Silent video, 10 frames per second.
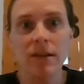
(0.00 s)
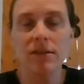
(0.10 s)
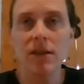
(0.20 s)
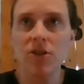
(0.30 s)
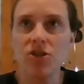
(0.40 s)

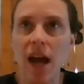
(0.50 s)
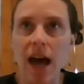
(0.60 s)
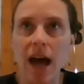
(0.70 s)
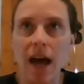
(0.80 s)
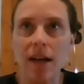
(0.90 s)
such
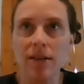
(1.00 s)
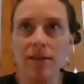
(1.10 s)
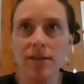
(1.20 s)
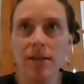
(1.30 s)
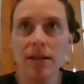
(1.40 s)
as
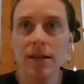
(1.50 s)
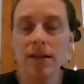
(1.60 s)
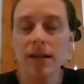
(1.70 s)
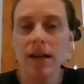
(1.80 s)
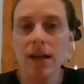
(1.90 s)

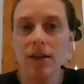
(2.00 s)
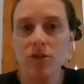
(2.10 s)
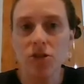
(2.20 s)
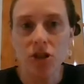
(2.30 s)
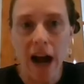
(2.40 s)

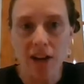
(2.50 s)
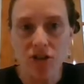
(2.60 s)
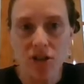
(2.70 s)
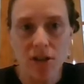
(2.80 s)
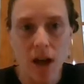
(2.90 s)

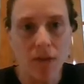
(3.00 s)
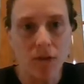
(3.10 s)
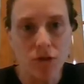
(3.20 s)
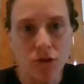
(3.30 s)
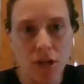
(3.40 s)
scratches on
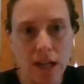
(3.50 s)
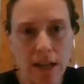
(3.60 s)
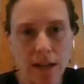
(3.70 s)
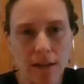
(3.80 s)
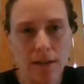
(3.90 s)
the
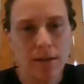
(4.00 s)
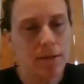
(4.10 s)
trees.